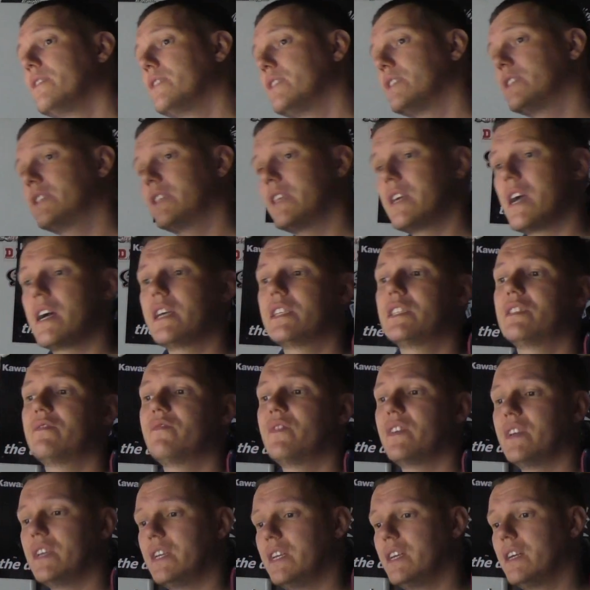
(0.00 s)
there's the
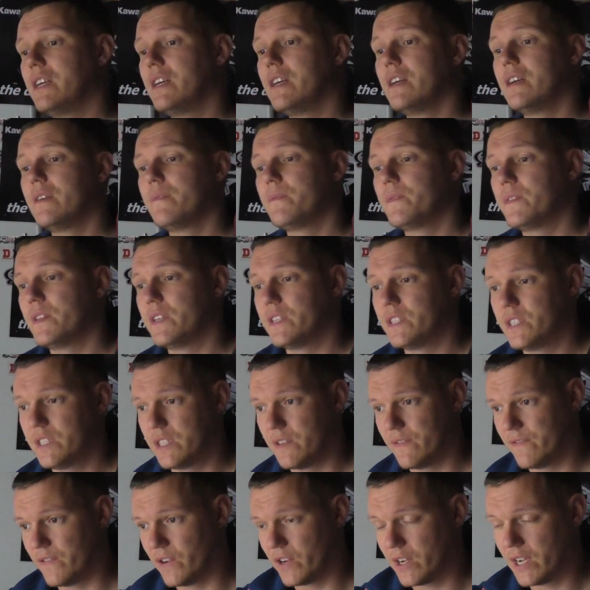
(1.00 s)
SV there's
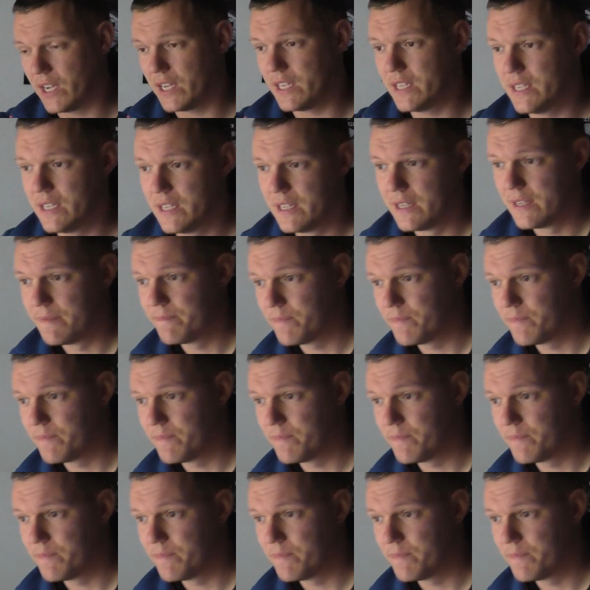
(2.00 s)
the fucking